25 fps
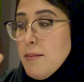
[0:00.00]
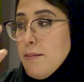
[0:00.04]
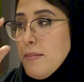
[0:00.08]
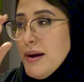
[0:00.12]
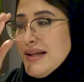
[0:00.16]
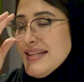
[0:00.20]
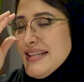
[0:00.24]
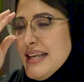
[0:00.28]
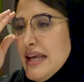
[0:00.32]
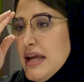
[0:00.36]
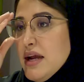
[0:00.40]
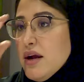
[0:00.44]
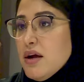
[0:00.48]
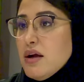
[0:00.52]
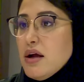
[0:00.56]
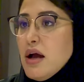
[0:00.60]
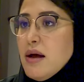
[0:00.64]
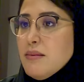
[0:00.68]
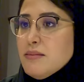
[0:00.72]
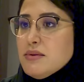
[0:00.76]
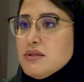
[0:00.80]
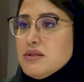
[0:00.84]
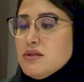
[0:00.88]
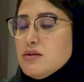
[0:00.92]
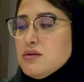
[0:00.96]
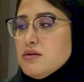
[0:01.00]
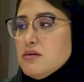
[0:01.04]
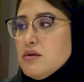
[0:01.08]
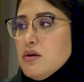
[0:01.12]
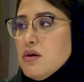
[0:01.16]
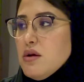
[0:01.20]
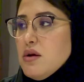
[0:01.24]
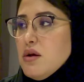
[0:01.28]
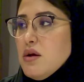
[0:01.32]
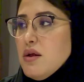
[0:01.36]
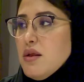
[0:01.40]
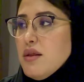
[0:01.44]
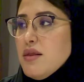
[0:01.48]
But here comes
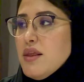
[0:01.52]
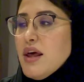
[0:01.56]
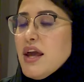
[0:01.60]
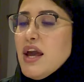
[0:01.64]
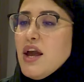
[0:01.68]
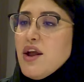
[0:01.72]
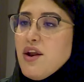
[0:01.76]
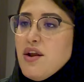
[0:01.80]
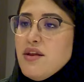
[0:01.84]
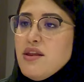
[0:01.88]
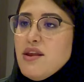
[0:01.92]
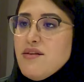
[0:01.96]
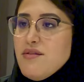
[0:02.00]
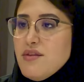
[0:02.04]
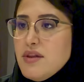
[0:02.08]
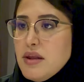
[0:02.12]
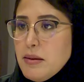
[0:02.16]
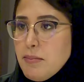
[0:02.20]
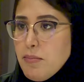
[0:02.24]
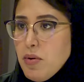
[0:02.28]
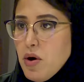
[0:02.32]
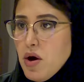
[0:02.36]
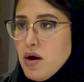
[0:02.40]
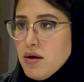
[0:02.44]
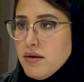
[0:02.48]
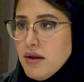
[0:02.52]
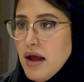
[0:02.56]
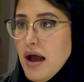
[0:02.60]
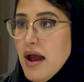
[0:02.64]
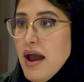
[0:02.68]
the creativity part.